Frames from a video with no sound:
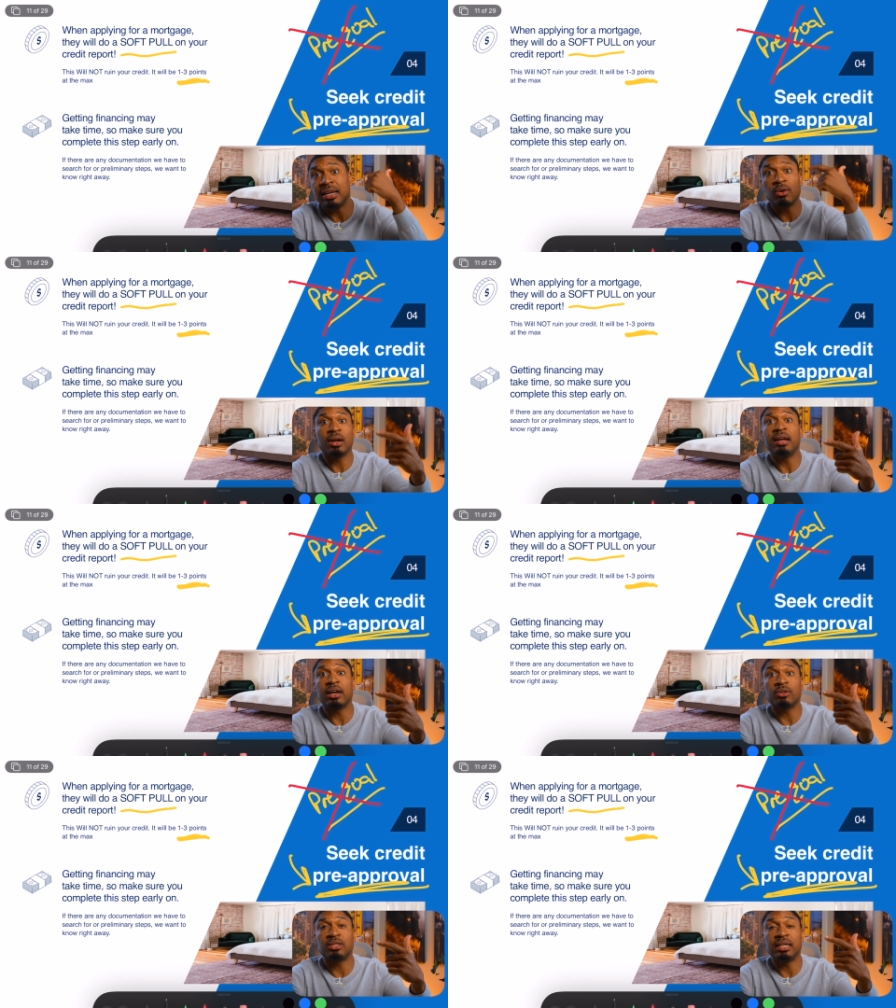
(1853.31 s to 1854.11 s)
go to
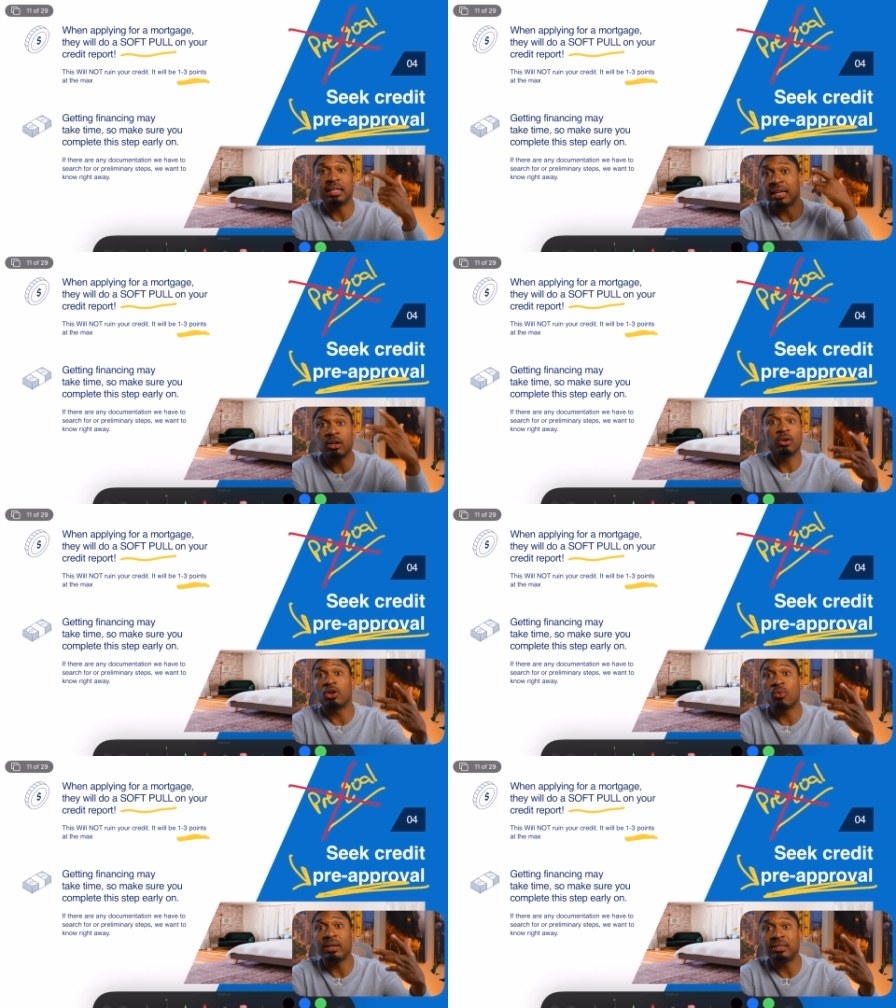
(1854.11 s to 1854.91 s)
Nickel City, then go to
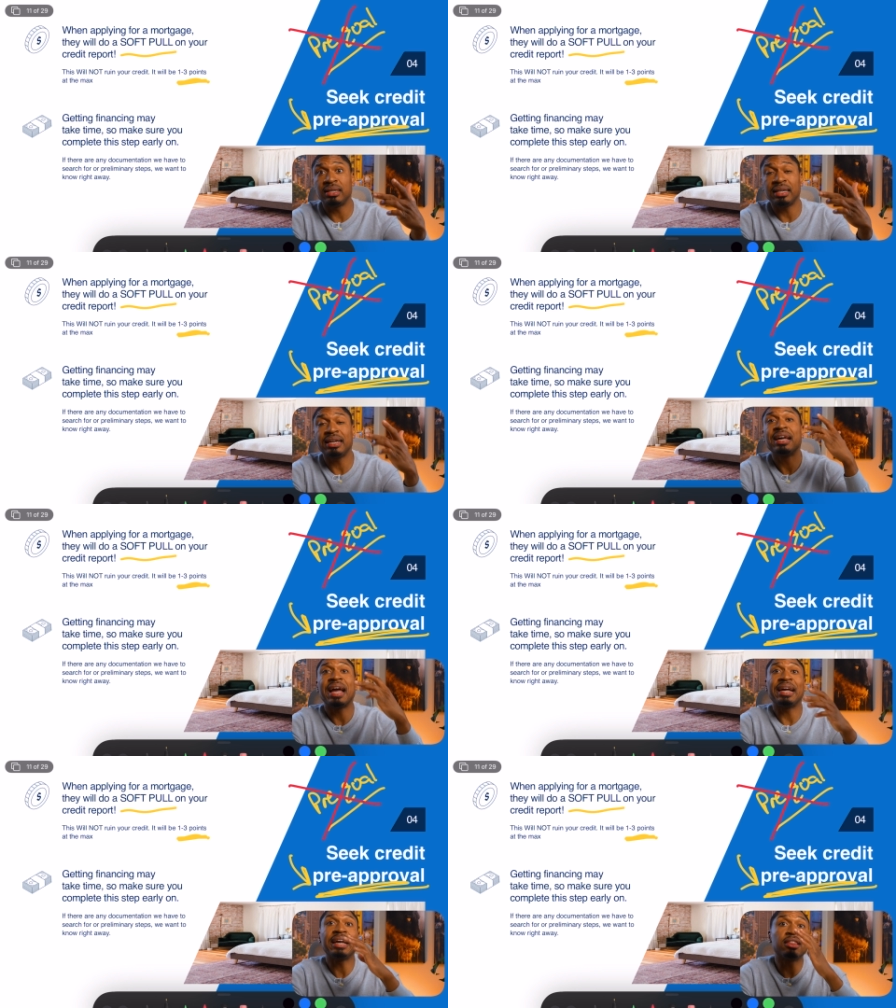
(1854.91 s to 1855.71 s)
Queen City
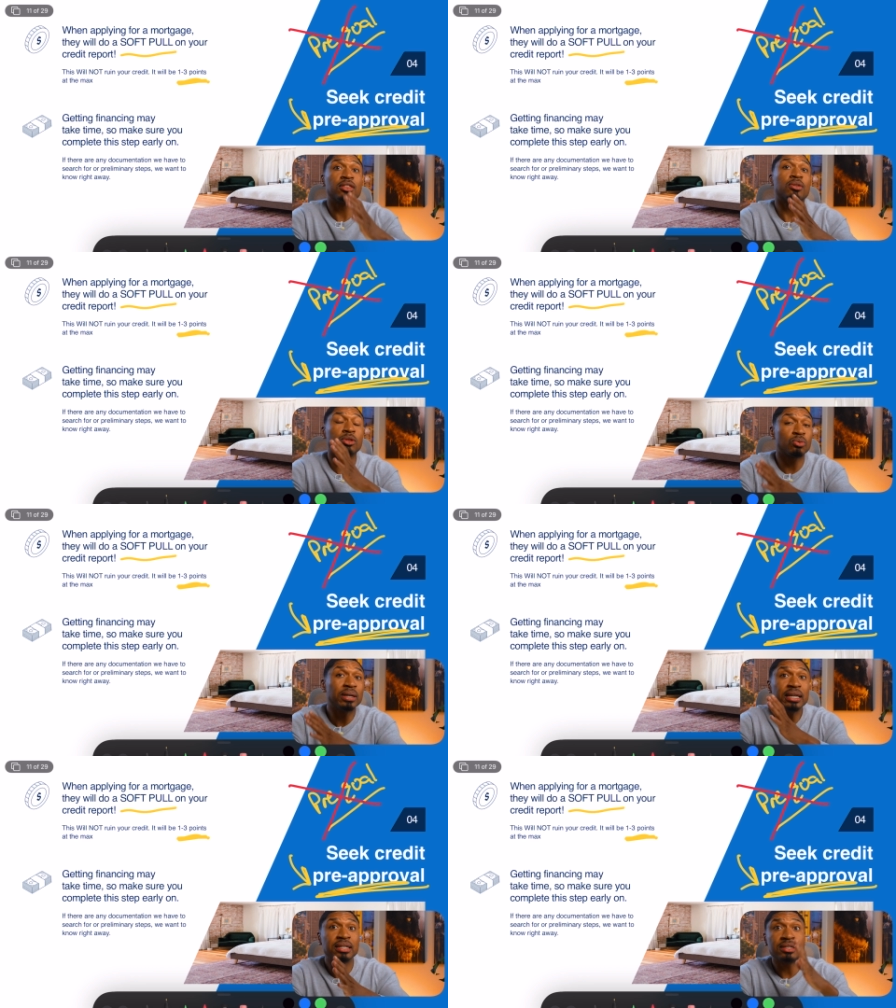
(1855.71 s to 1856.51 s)
and get
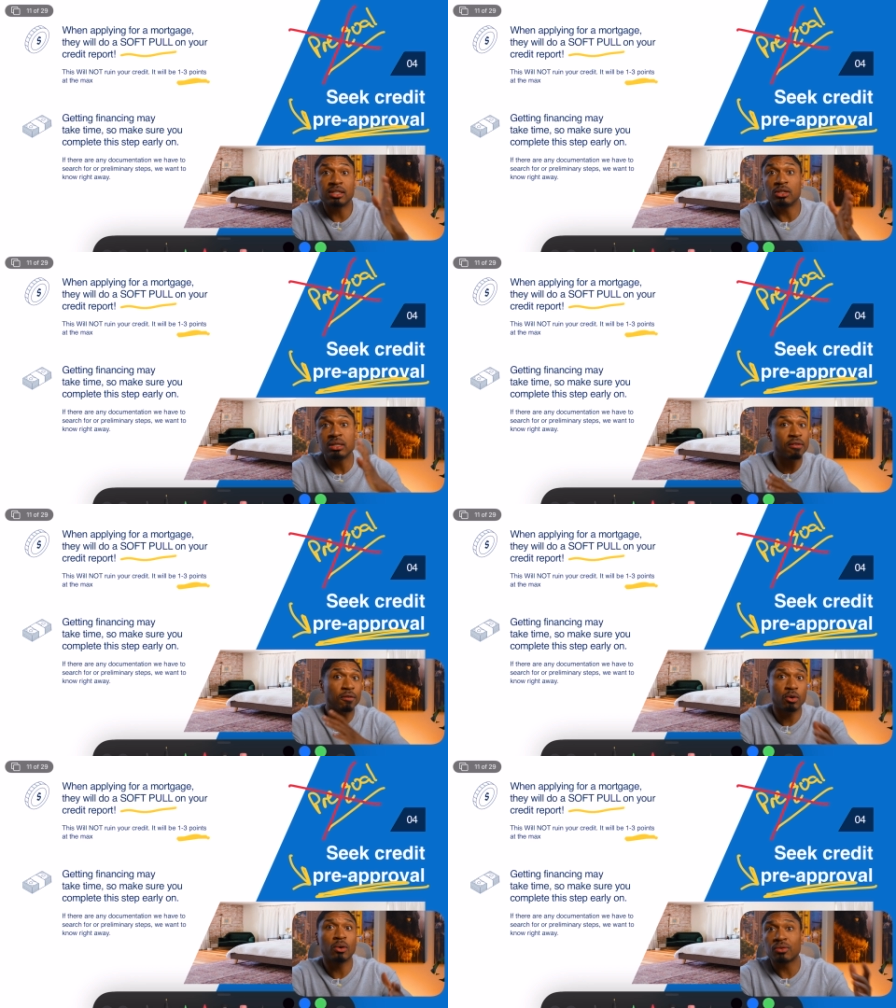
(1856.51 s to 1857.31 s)
3
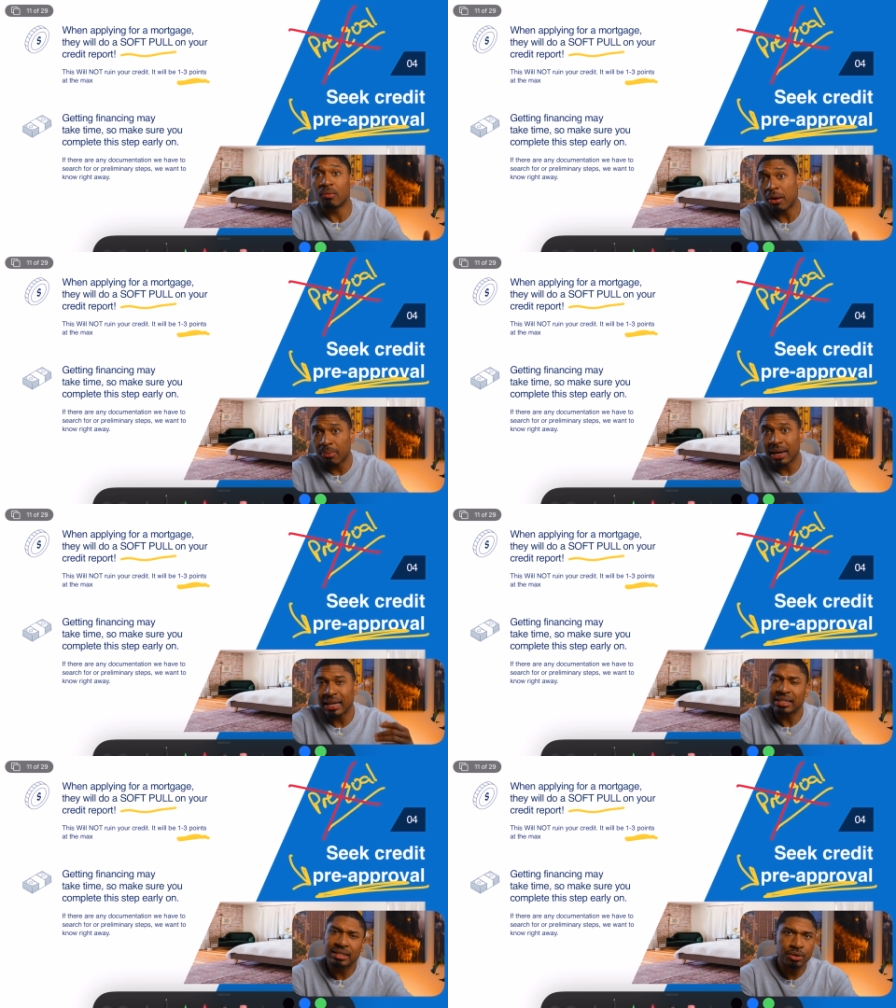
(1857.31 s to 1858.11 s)
different quotes from everybody
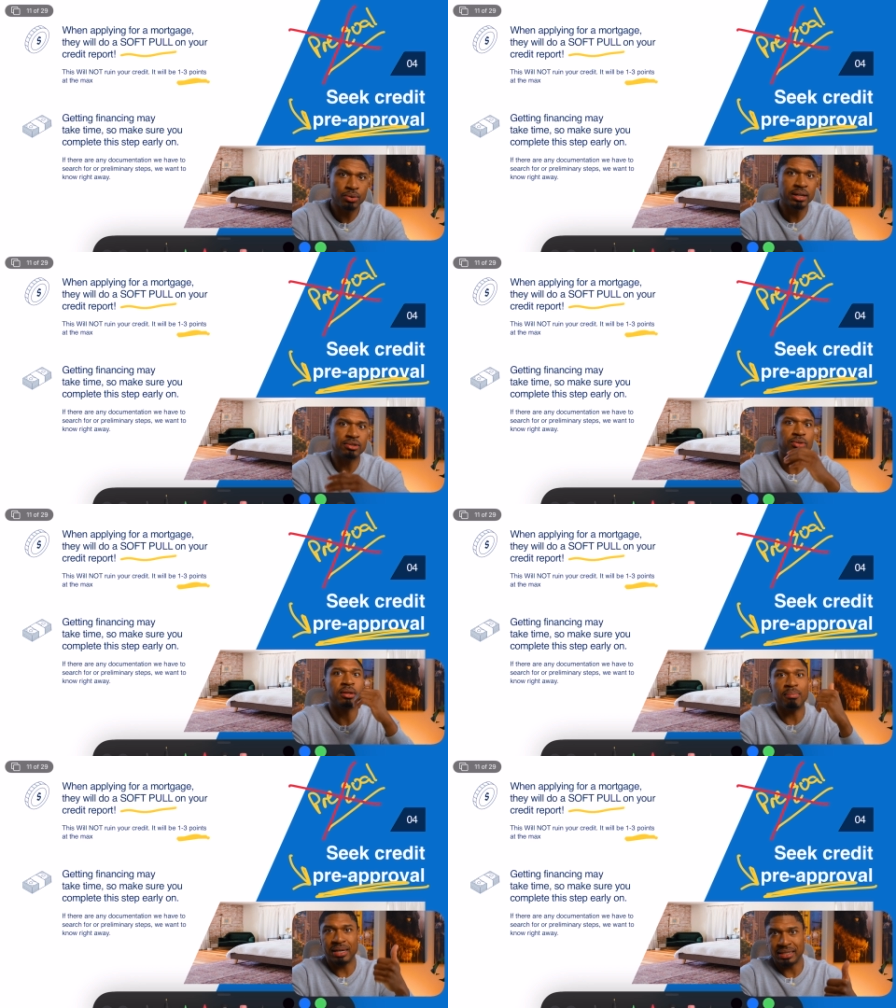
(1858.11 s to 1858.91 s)
and see who gives you the
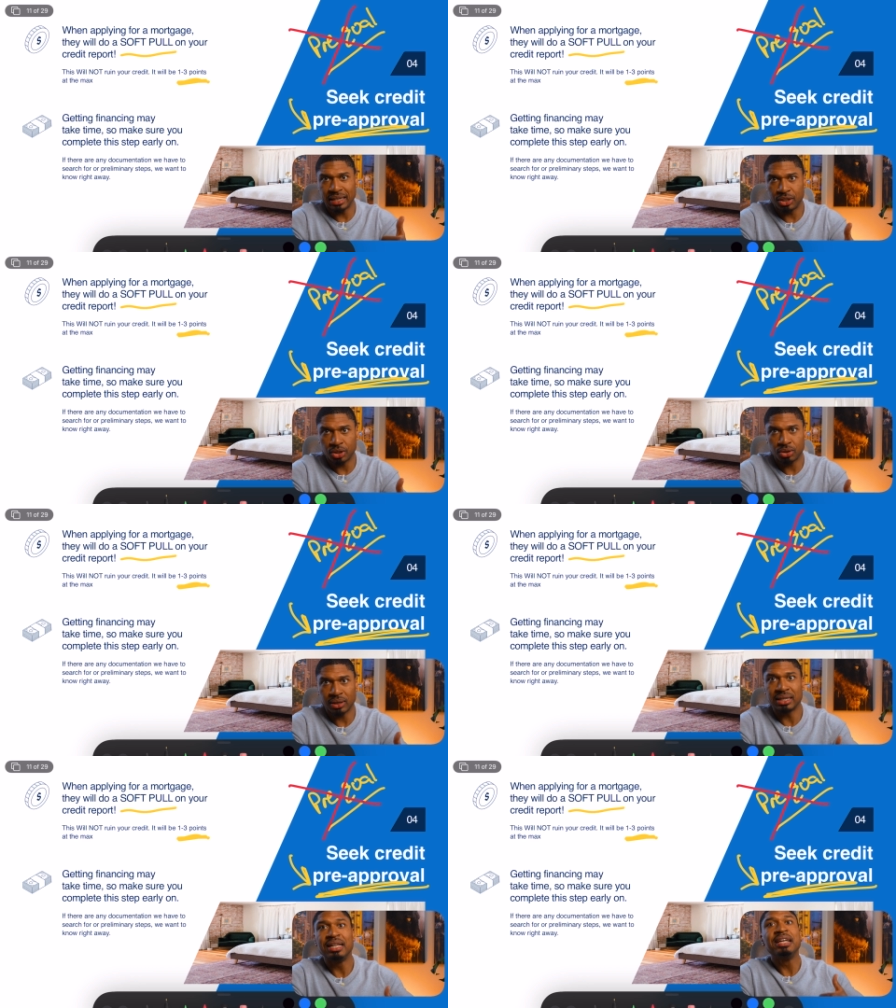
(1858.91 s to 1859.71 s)
best interest
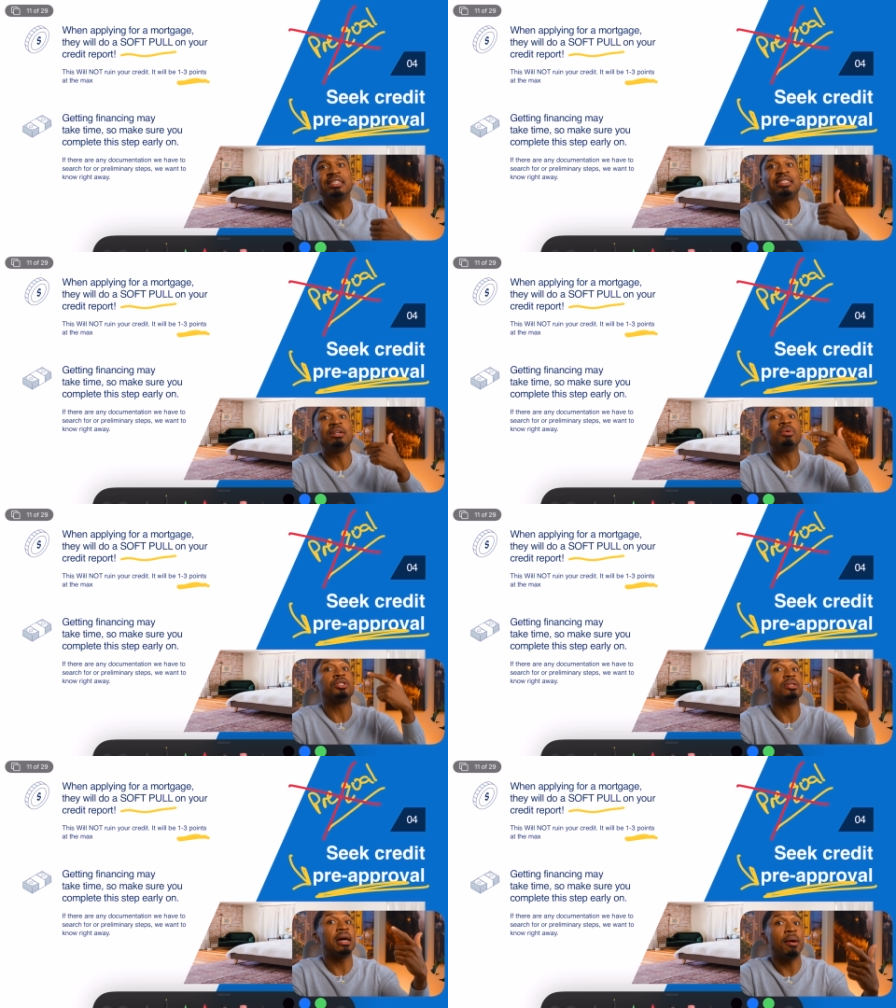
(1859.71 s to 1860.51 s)
rate. See what
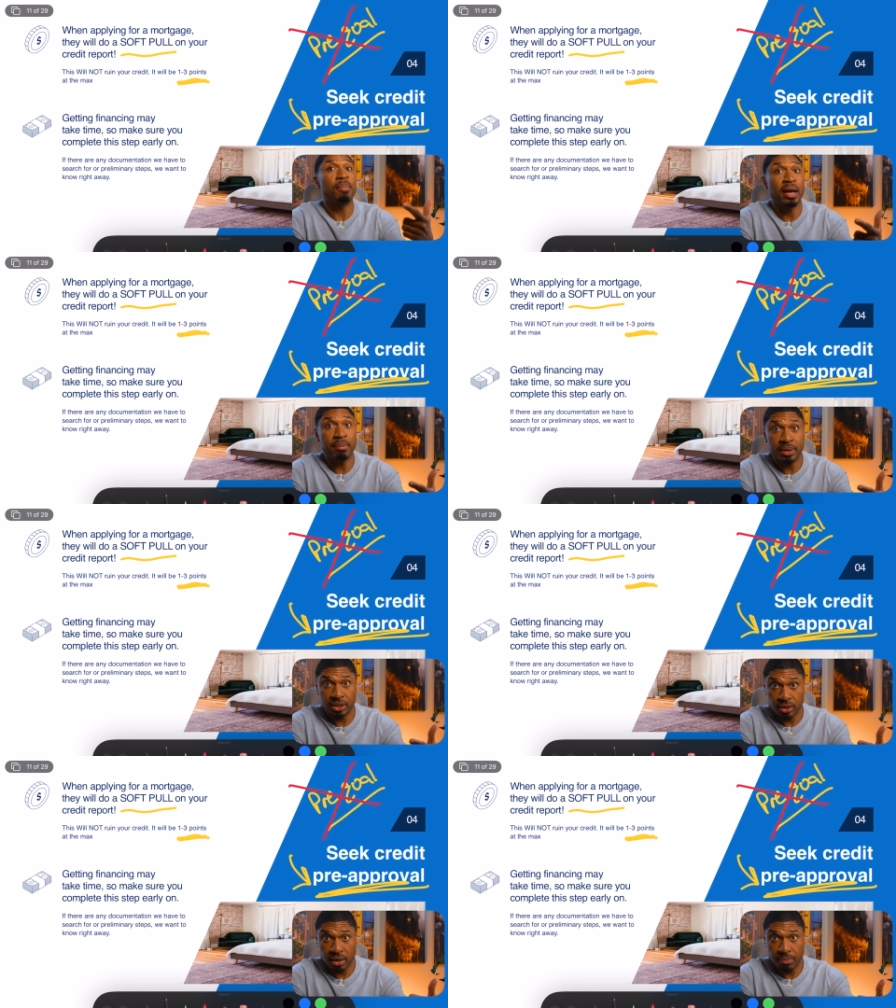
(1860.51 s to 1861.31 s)
your down payment is going to